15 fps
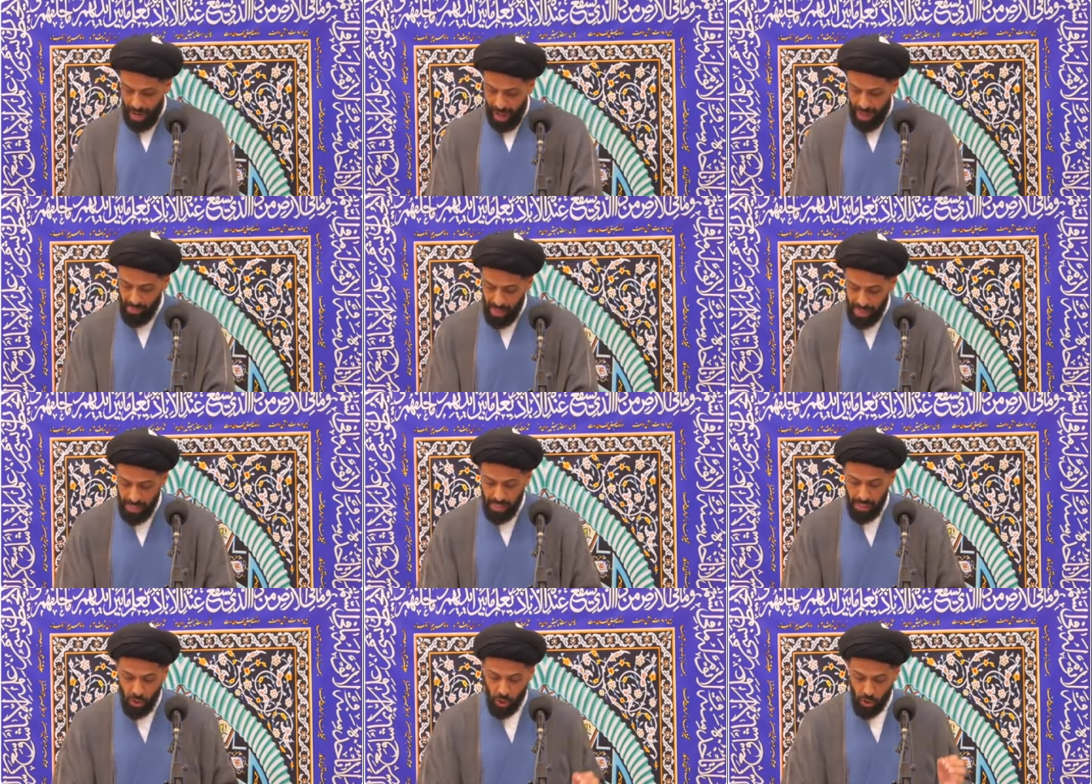And then
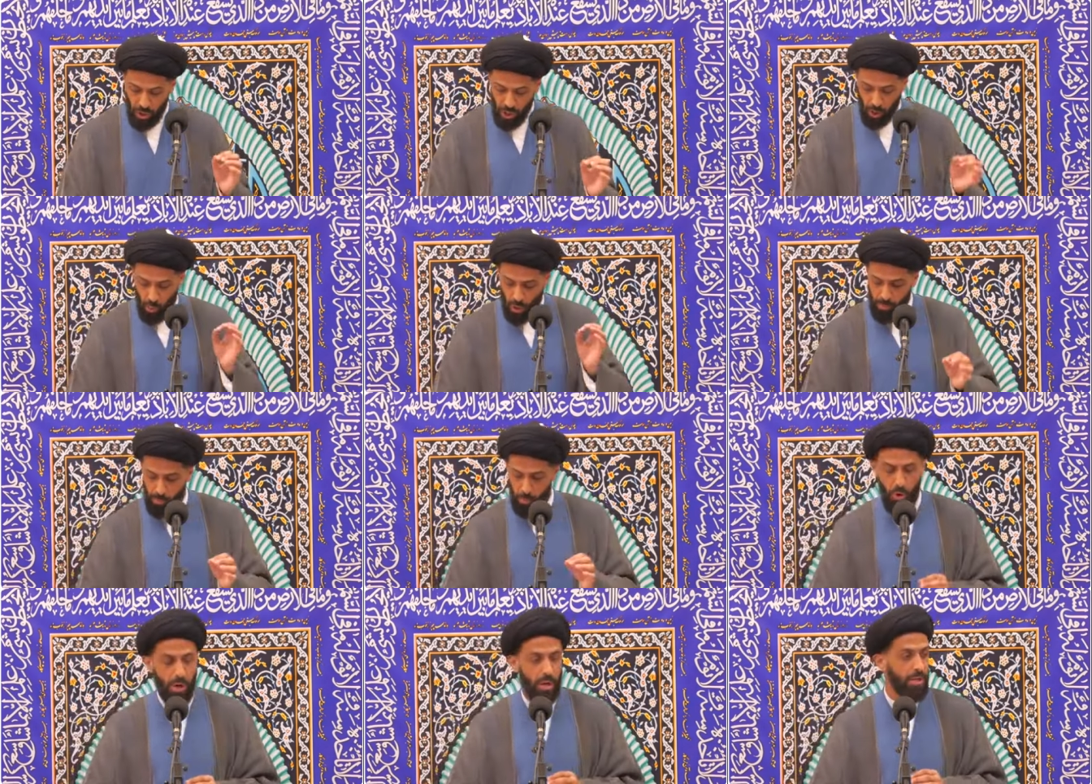he struck one
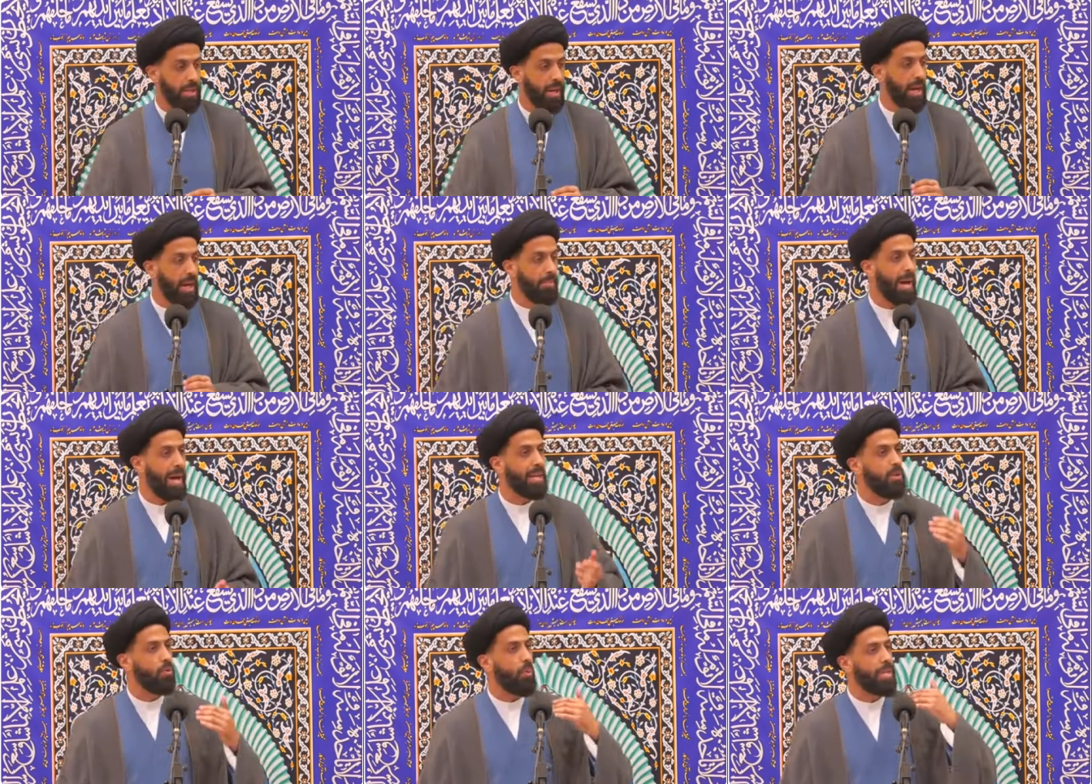more time
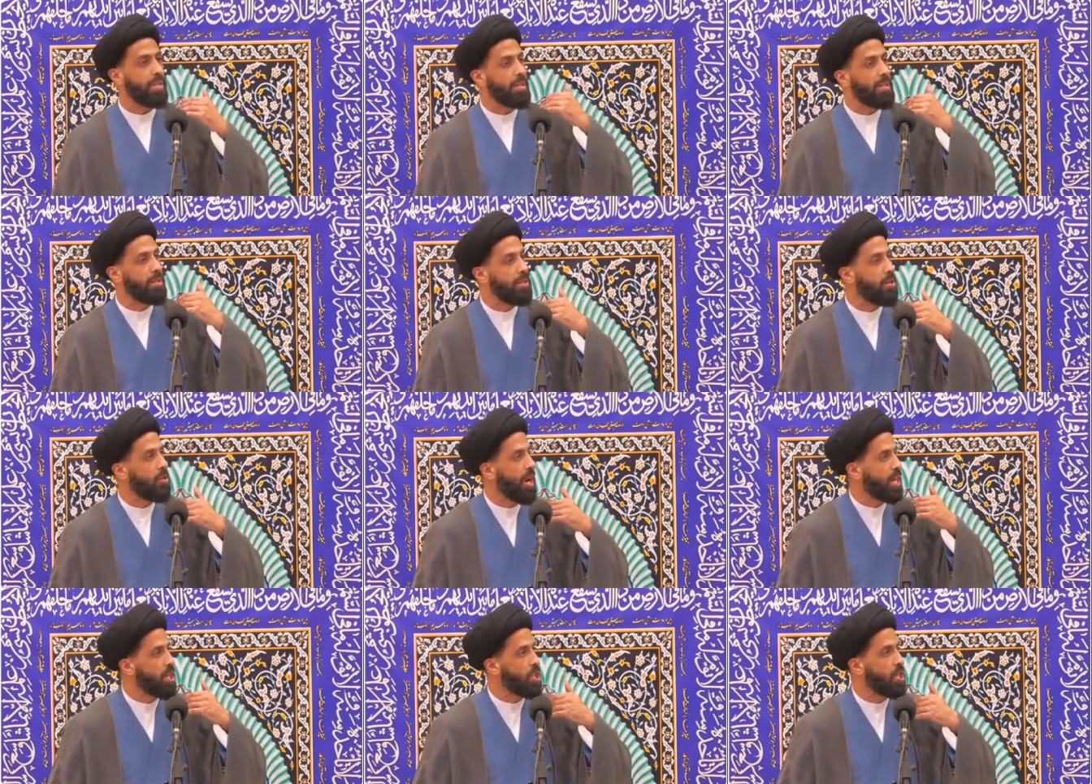and it went in the
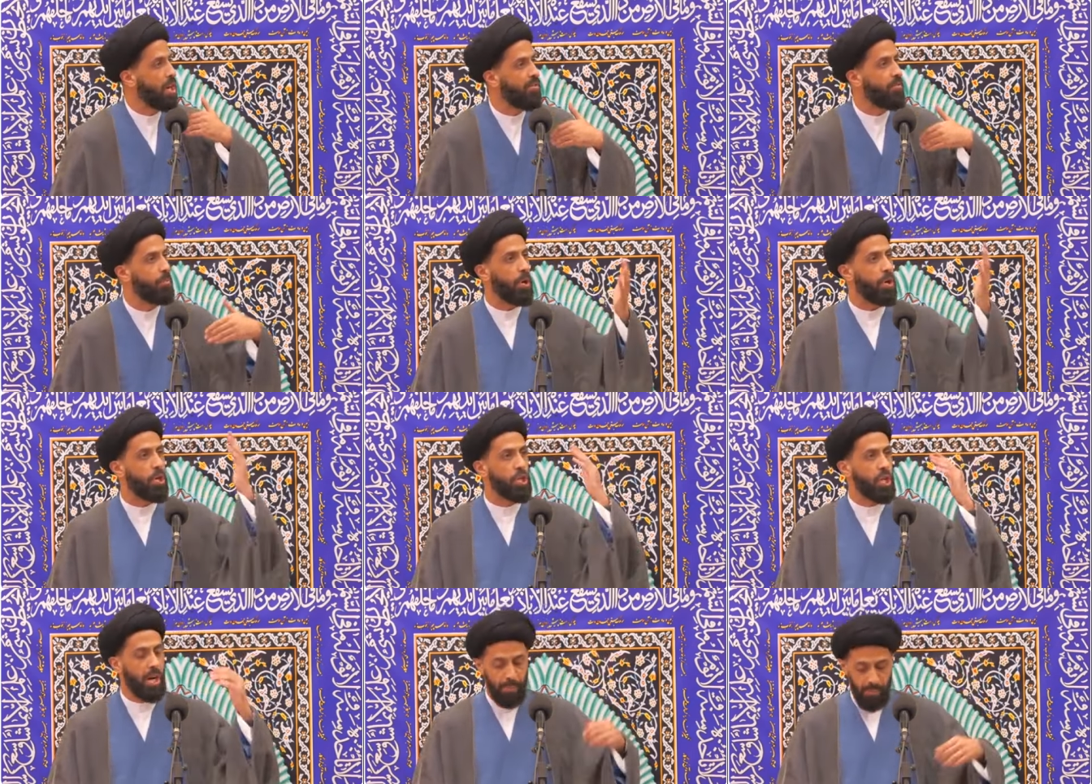direction of
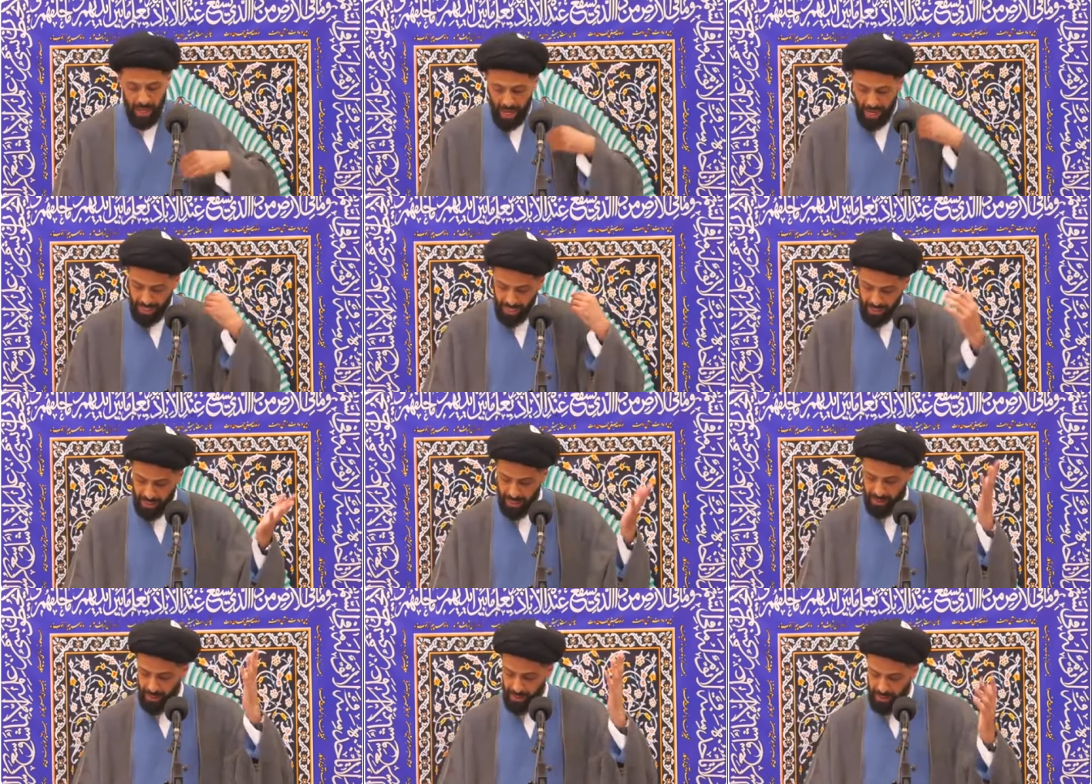Persia. And he
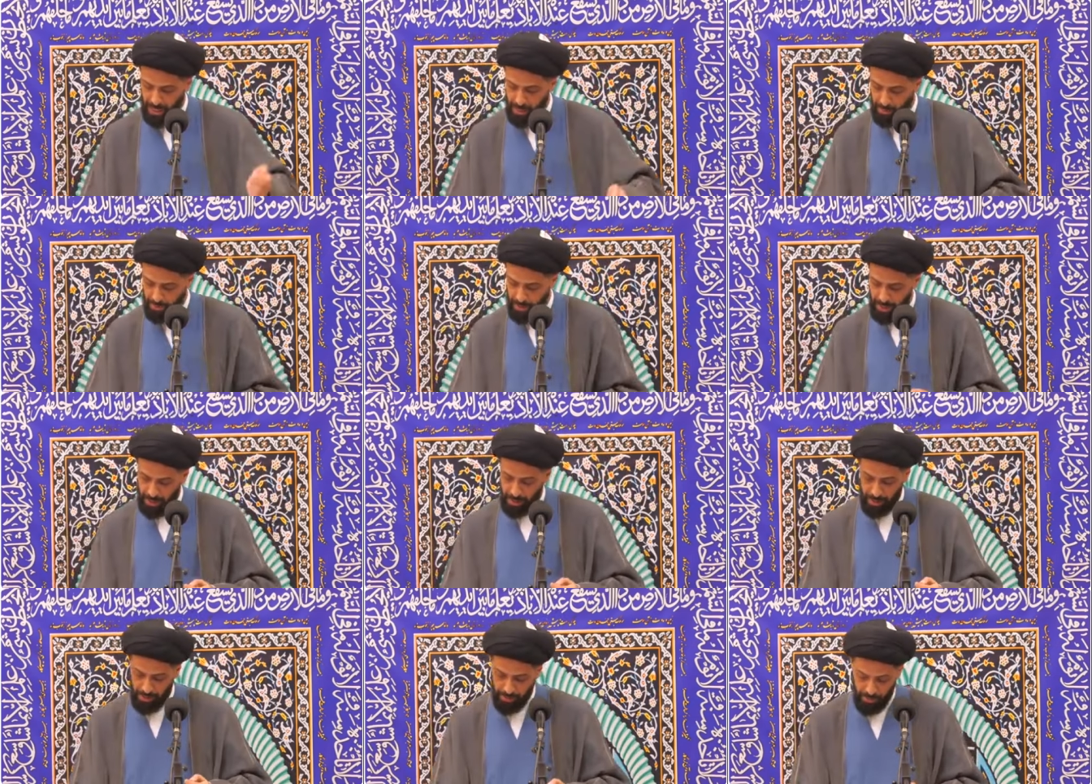said the same
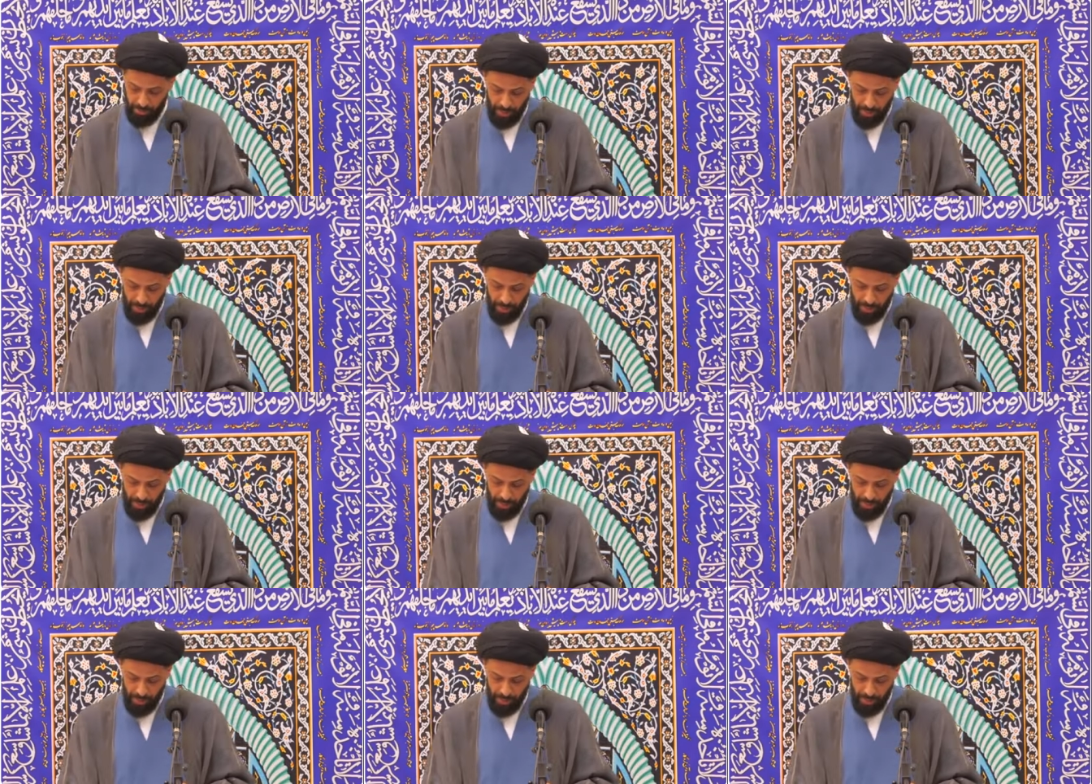thing.